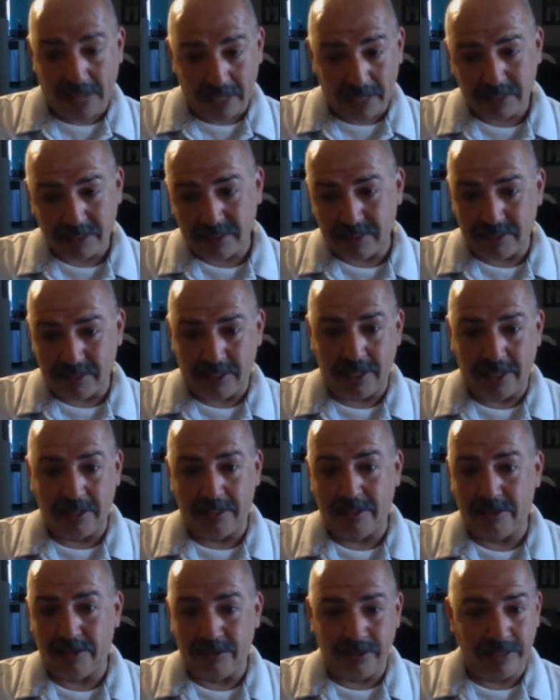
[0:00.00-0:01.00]

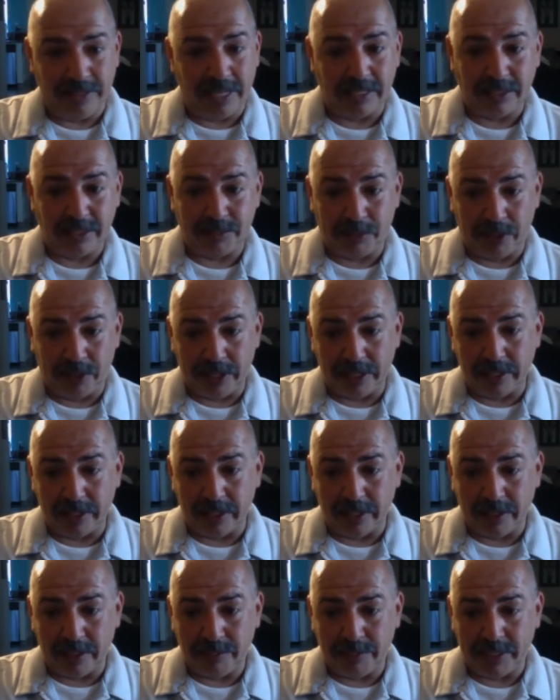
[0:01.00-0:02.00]
That's pretty
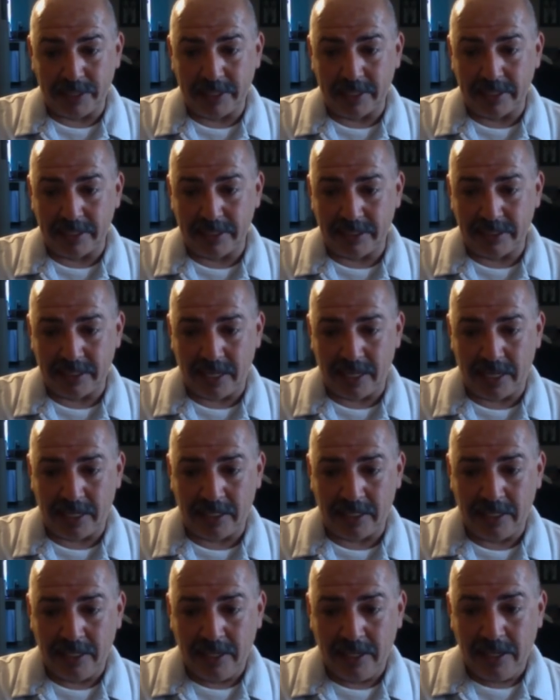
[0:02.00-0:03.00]
good, because
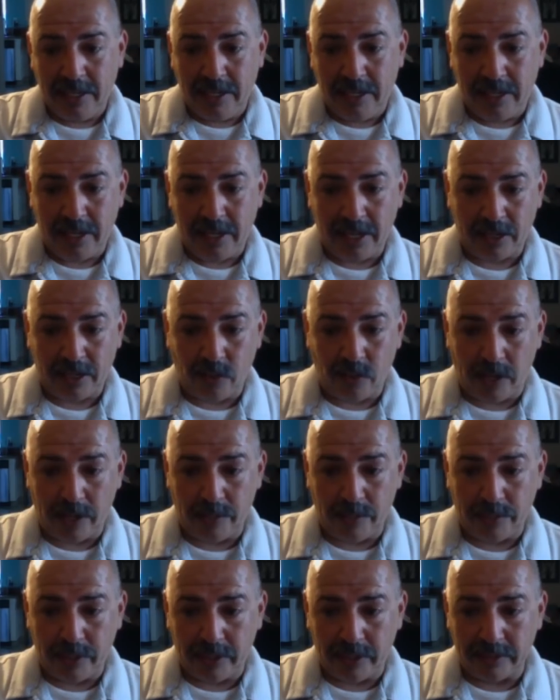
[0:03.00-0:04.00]
he had quite
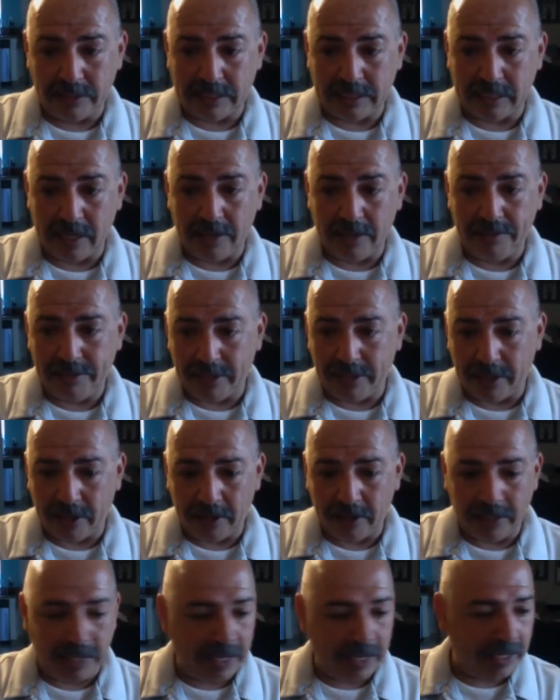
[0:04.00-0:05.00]
a bit of stuff
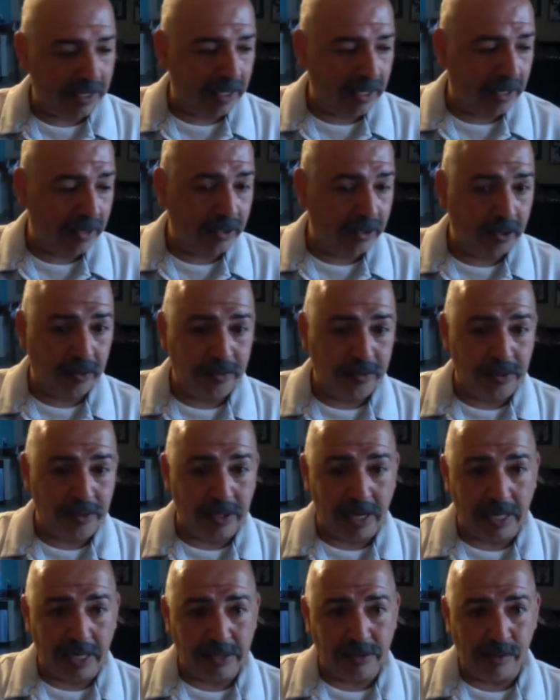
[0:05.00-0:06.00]
there. And I don't know if you
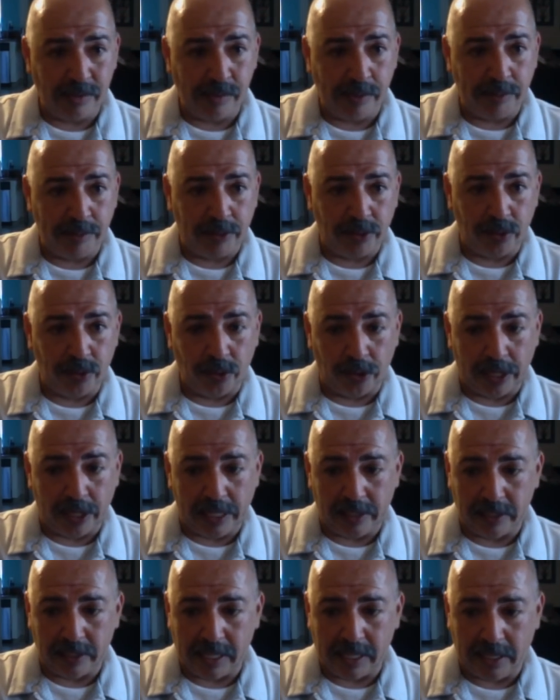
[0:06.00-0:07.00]
guys remember
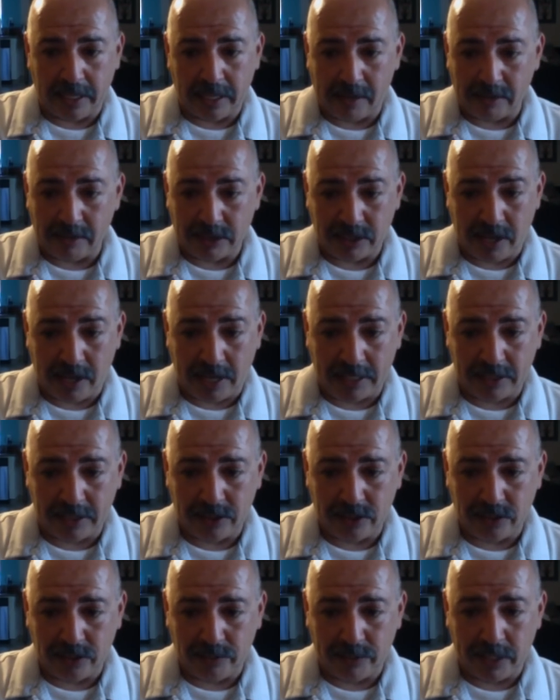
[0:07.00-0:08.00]
Gordy or not. I was
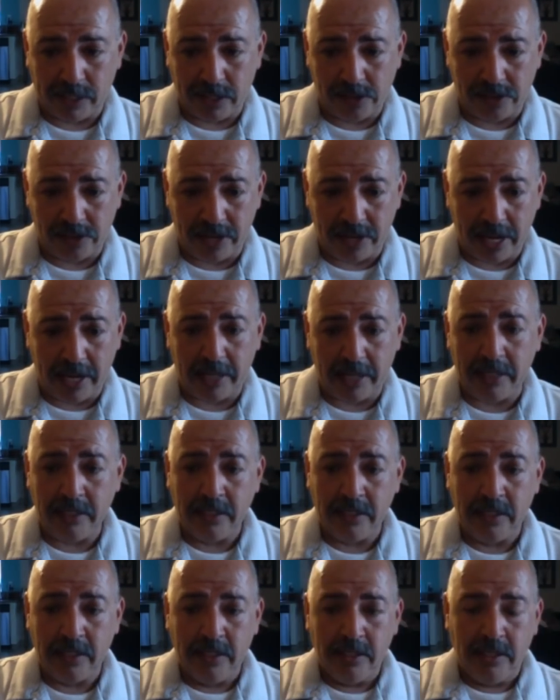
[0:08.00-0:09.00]
talking to him the other day,
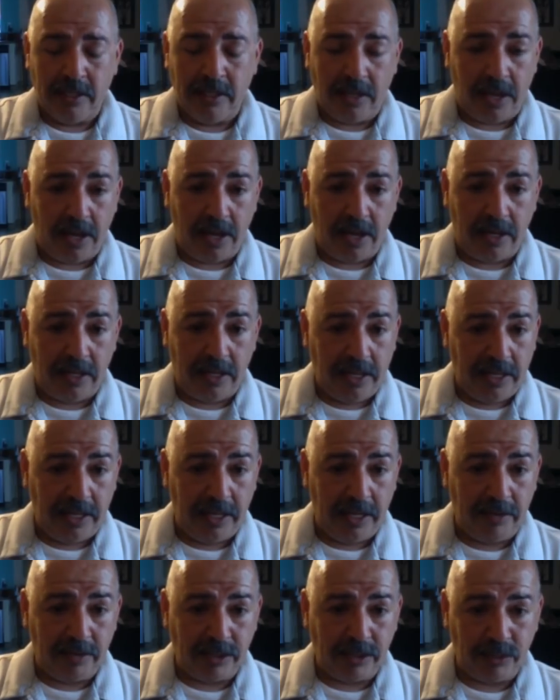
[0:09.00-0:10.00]
and
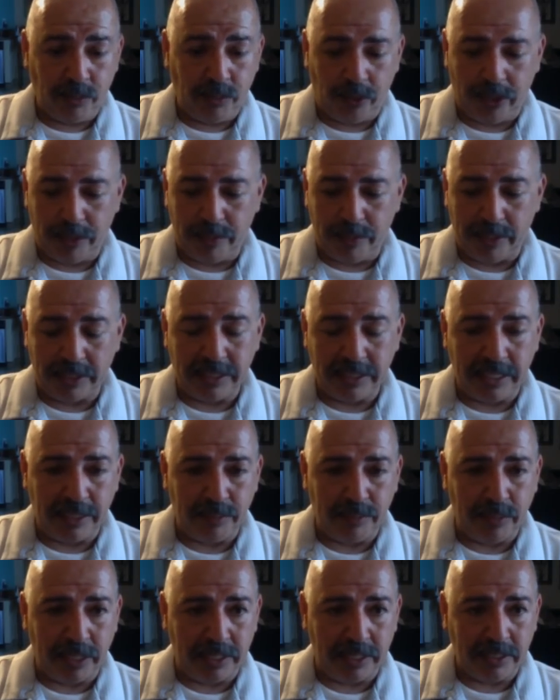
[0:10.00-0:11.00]
he was pretty
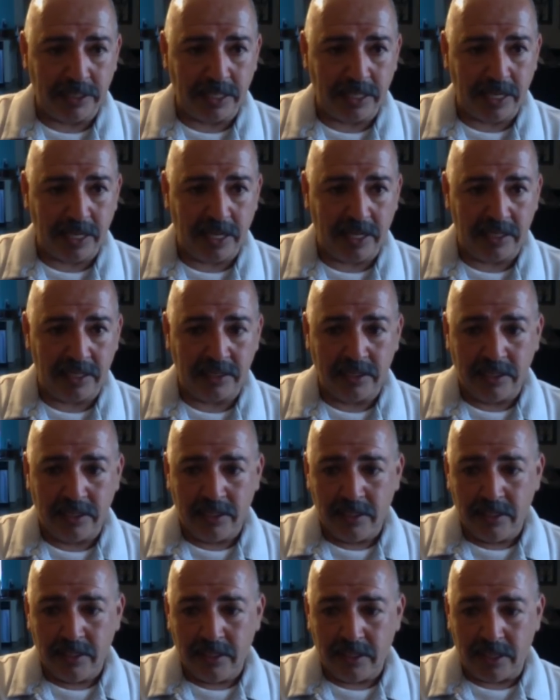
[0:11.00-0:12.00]
busy, but
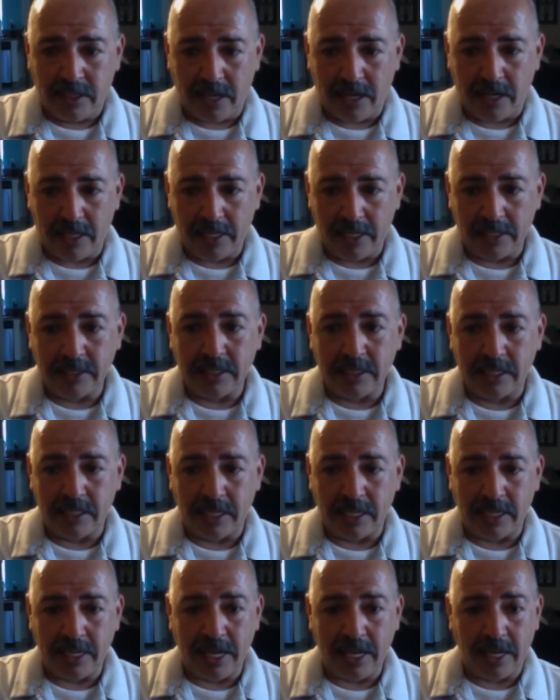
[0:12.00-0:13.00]
he
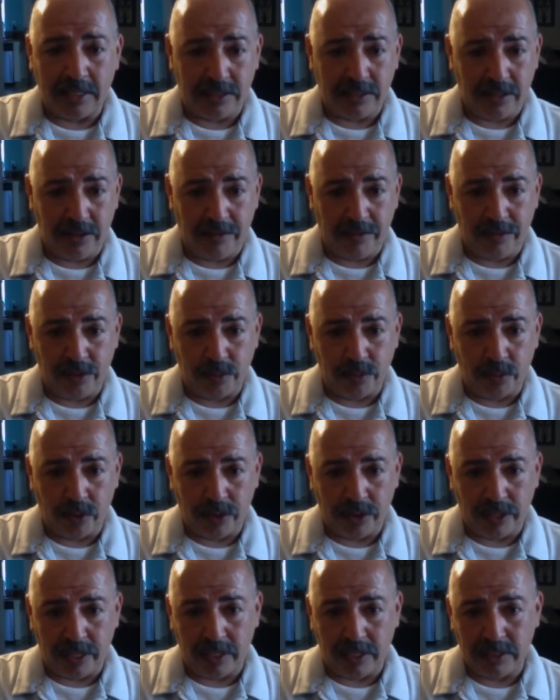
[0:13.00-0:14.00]
said that he has a few
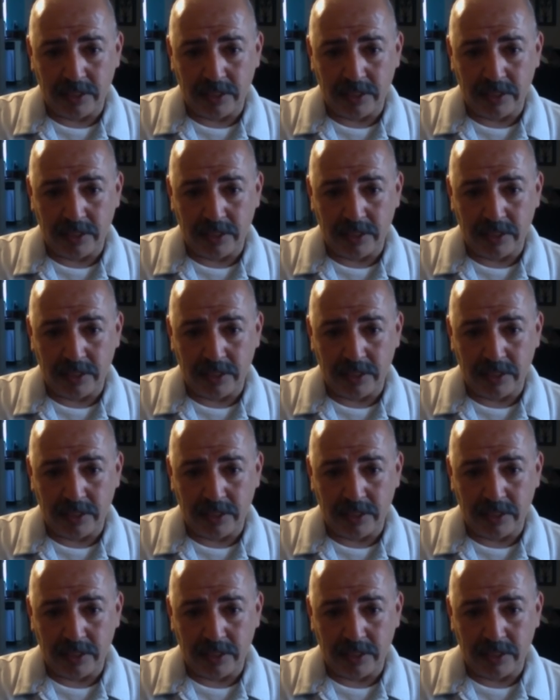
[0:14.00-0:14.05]
more